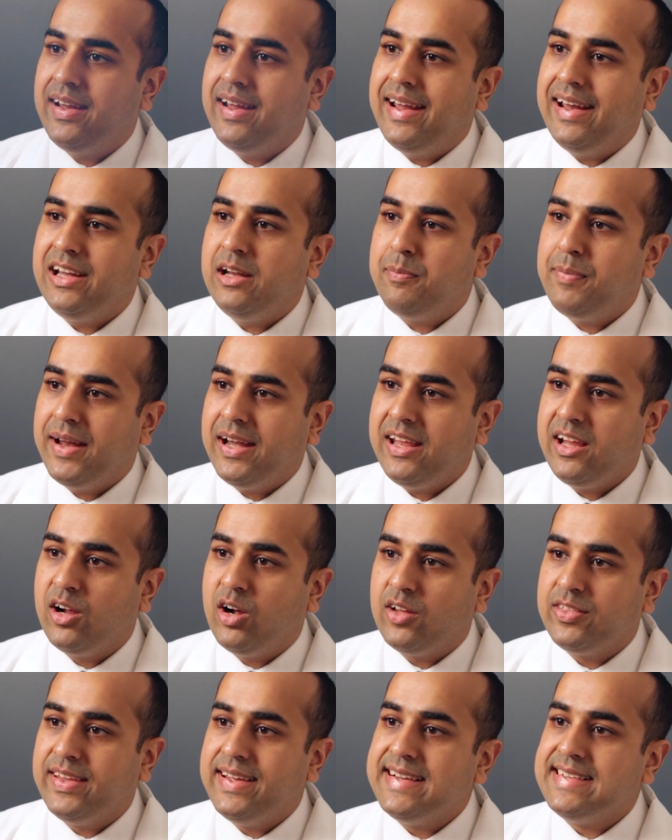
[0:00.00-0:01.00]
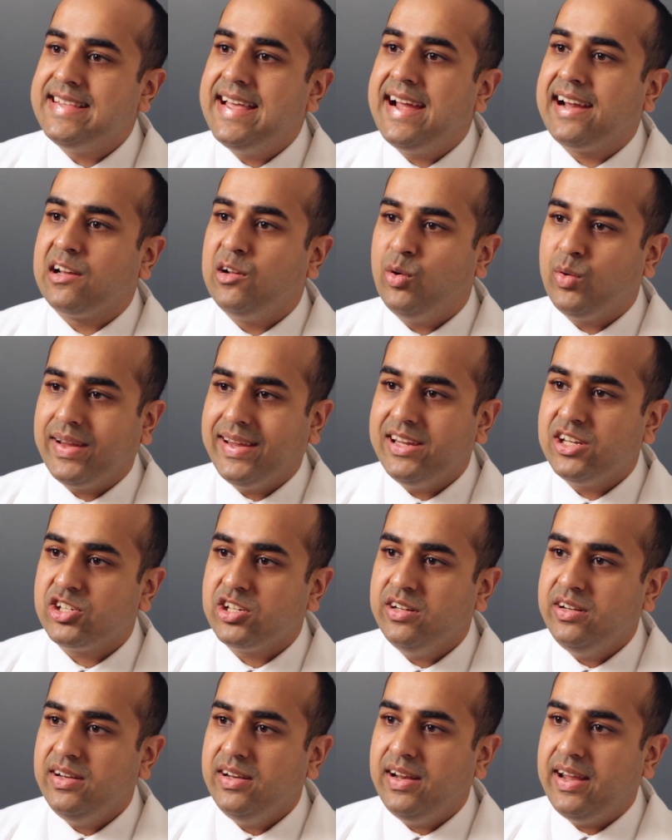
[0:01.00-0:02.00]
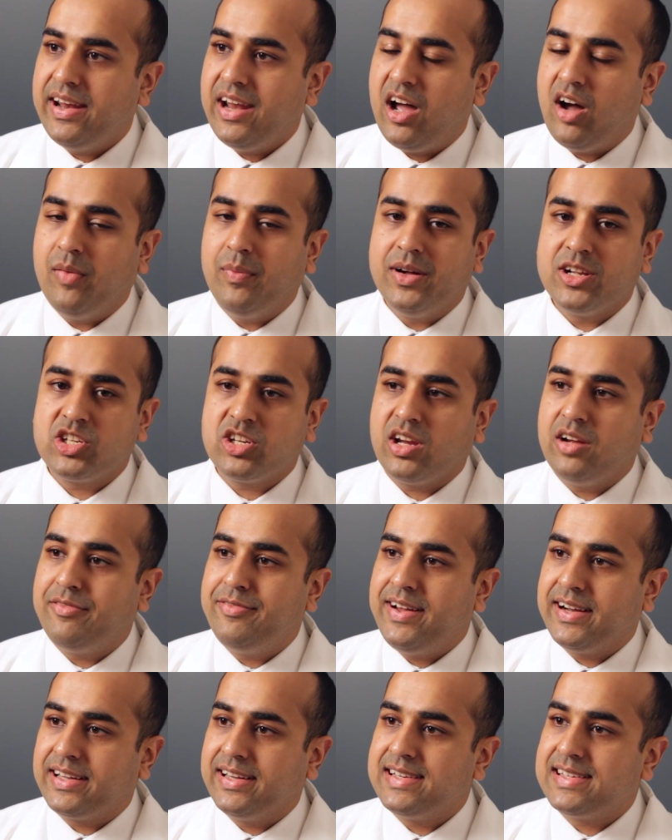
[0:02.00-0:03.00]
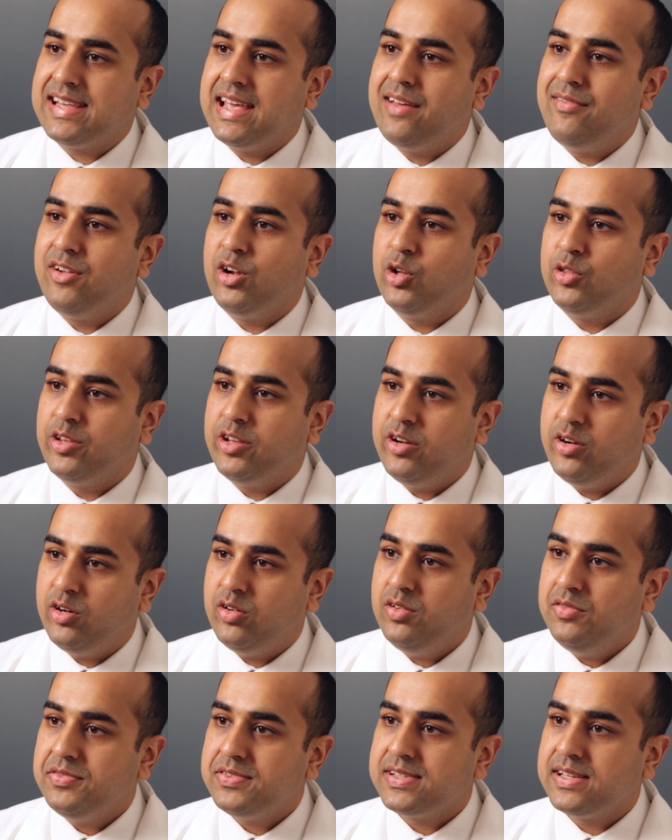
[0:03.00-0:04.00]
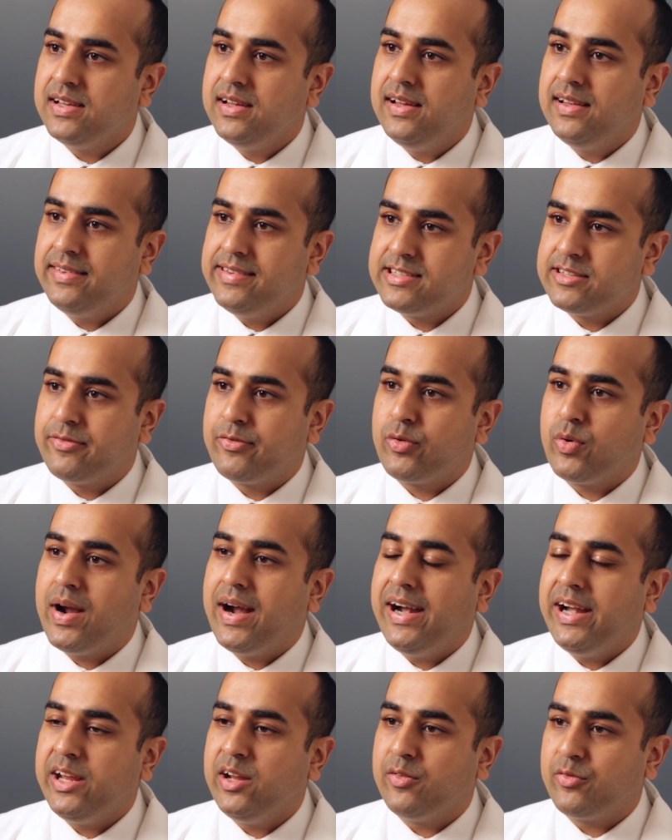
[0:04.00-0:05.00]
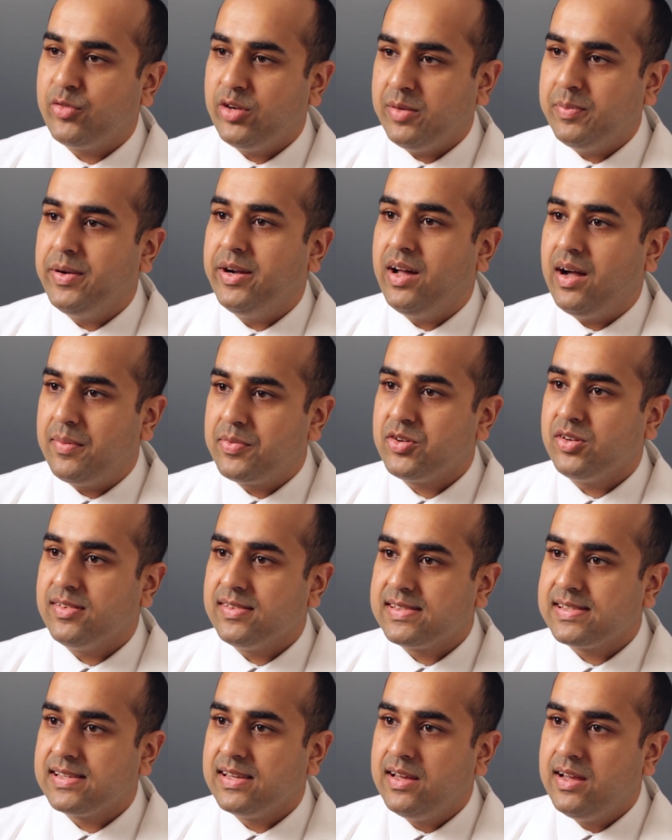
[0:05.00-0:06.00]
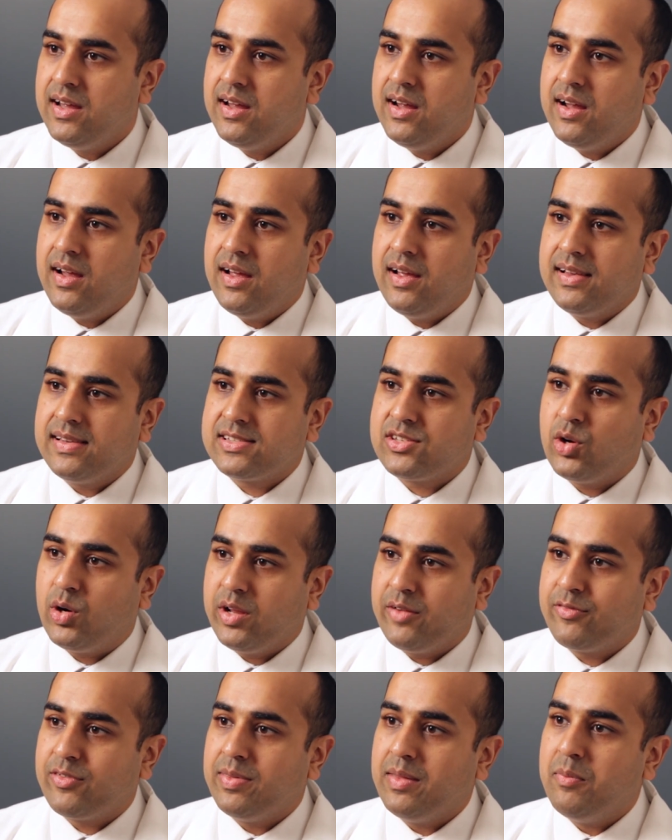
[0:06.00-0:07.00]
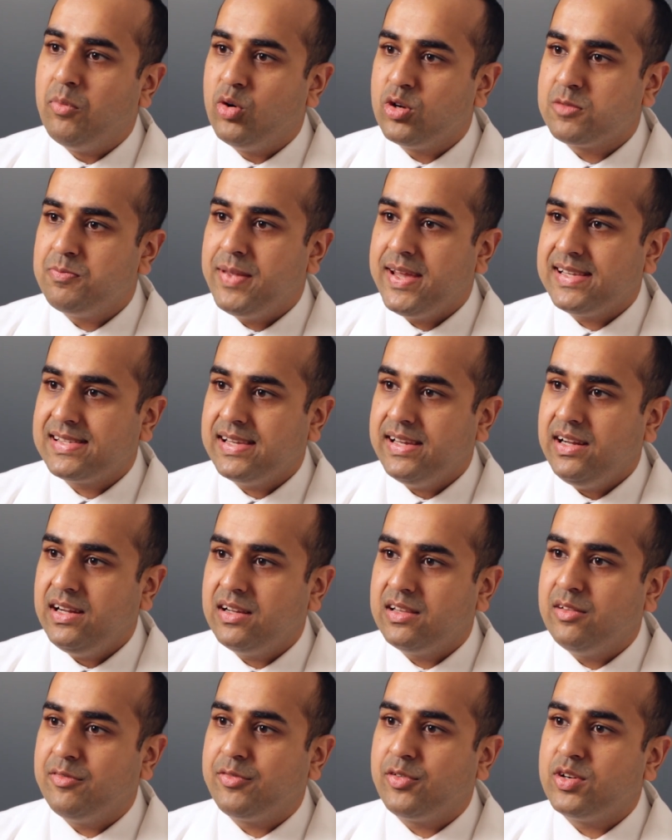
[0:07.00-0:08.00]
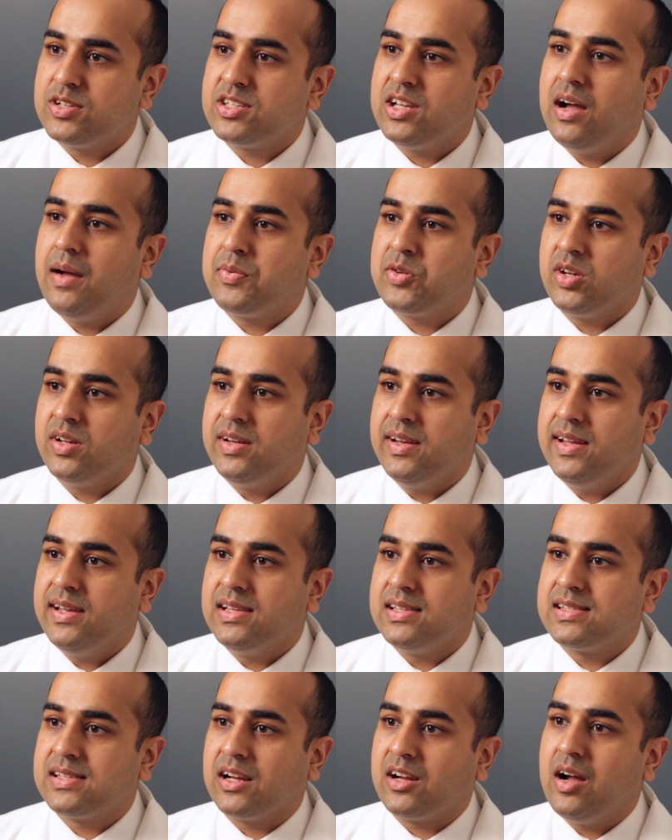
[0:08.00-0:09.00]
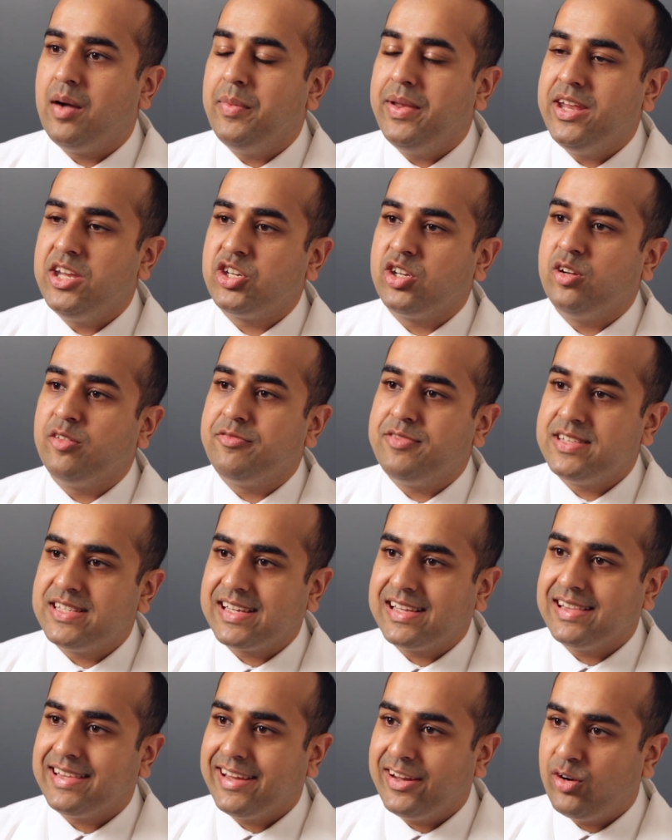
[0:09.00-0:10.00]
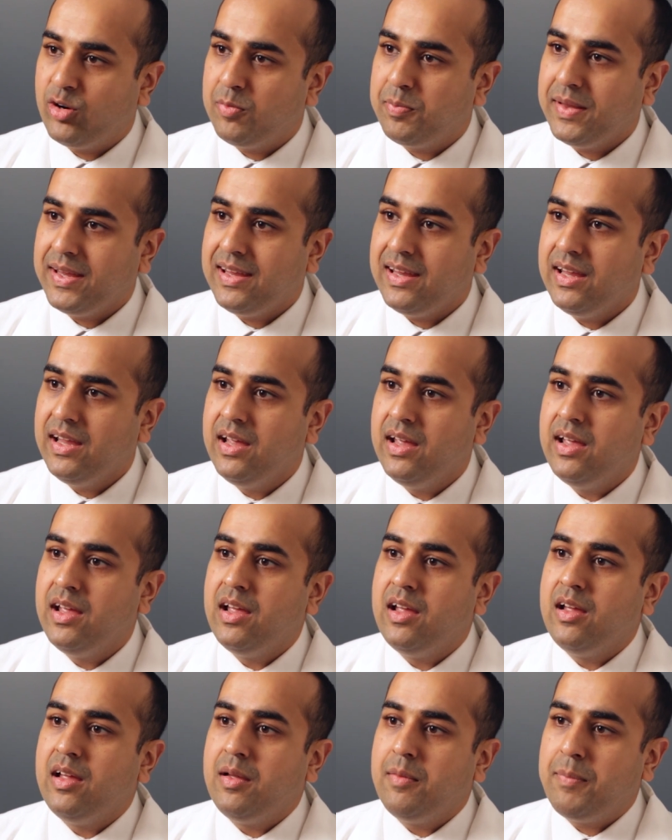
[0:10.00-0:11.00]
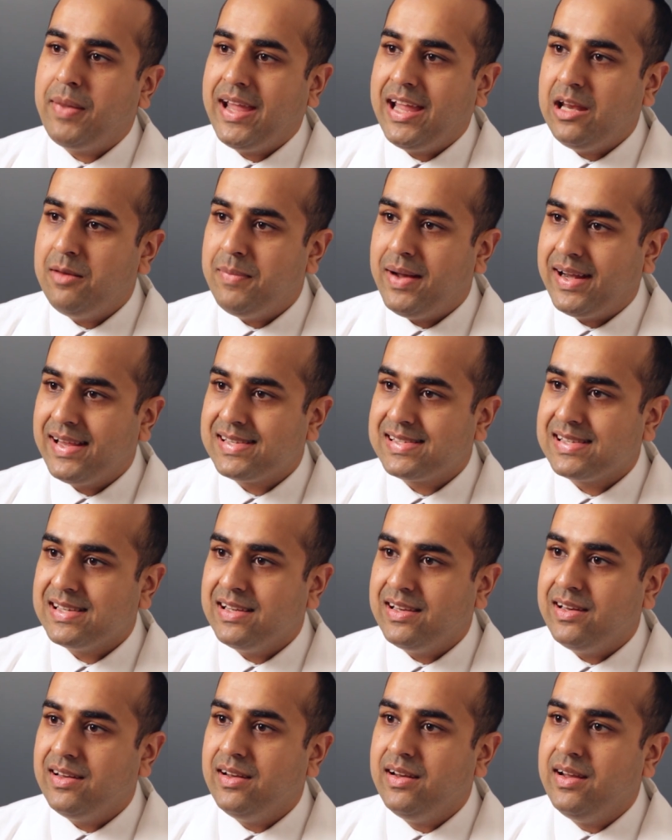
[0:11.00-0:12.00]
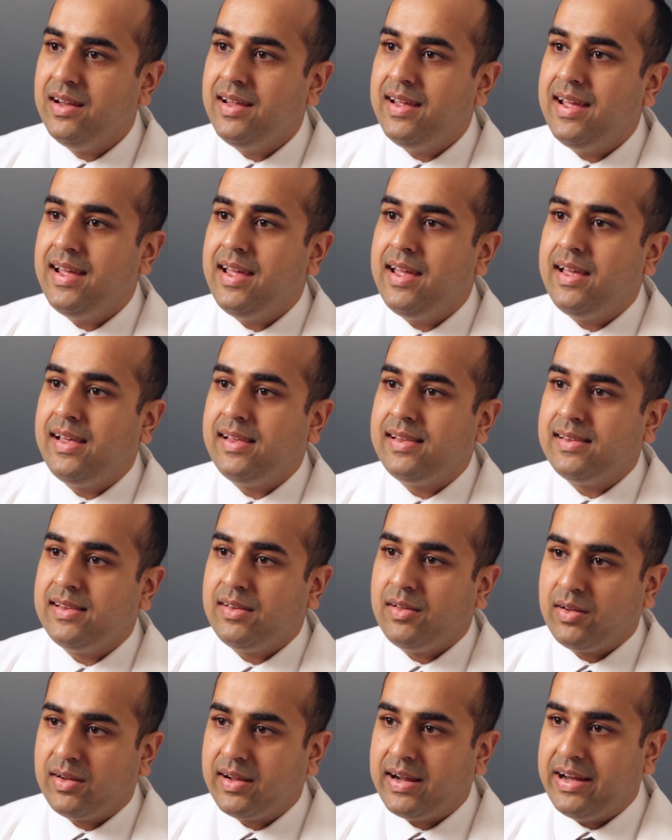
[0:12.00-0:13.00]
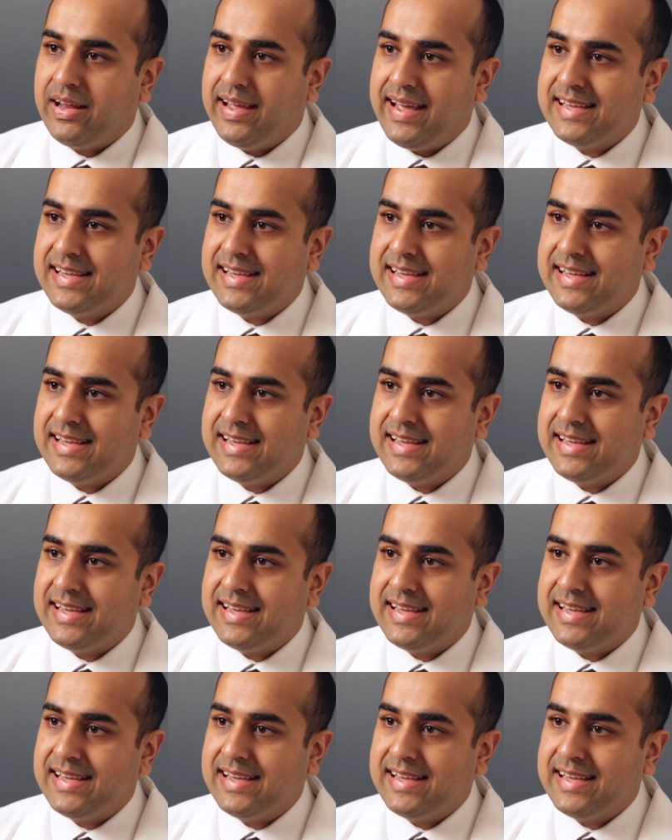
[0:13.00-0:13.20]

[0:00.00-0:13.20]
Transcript: and depending on the exact location and how much effect it's having on the nerves, there's a variety of treatment options. Starting from the most basic, the first option is a combination of physical therapy pain medicine, kind of